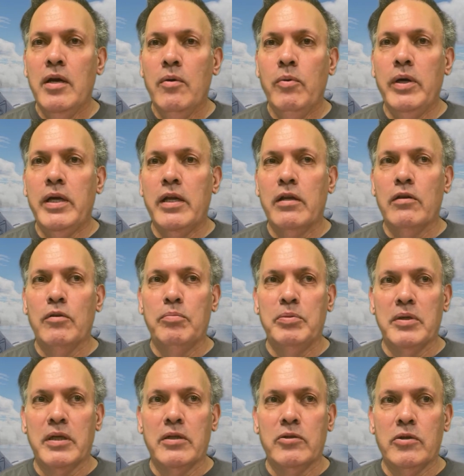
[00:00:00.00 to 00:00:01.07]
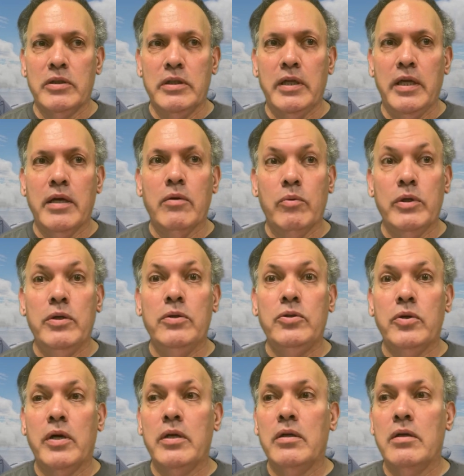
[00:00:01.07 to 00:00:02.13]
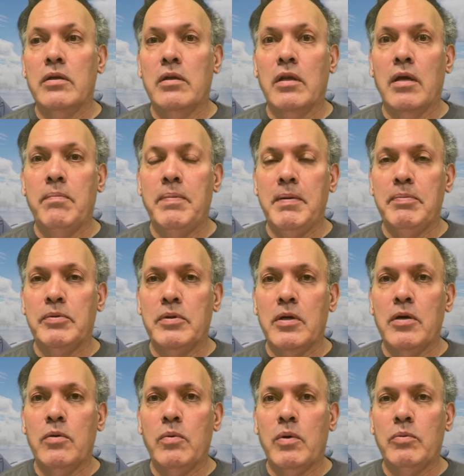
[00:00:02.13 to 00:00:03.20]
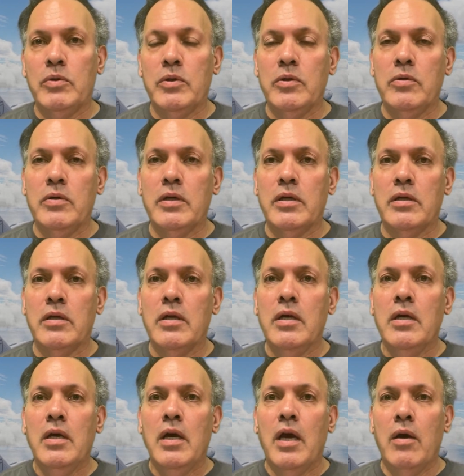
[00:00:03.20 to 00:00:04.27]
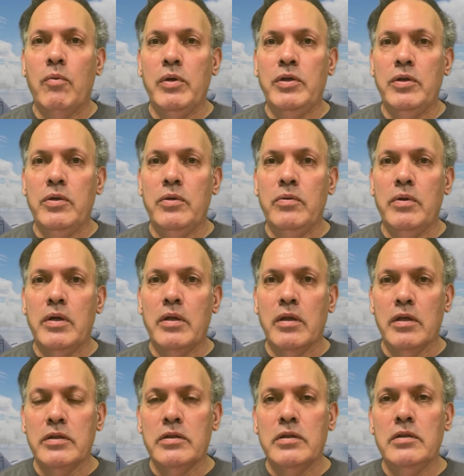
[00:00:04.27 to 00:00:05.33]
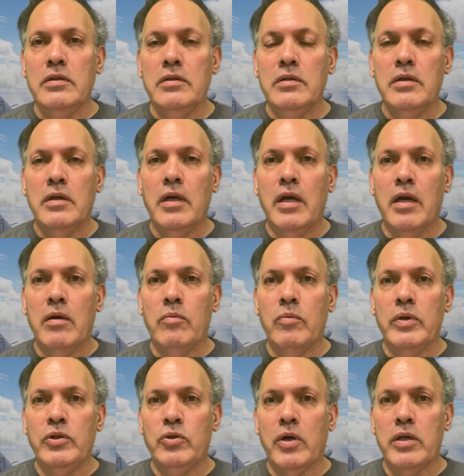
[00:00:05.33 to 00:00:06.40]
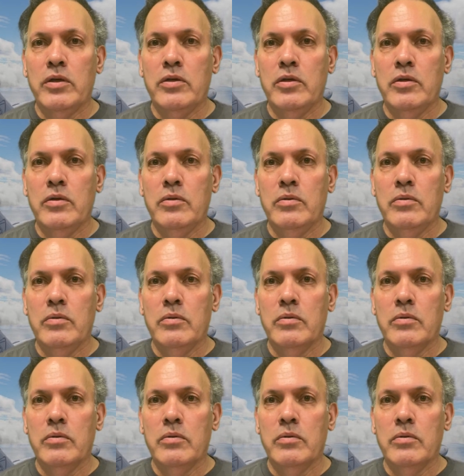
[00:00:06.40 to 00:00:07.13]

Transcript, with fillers: We get a little critique, and we do try to let people know what we're doing, and we do listen, and we try to do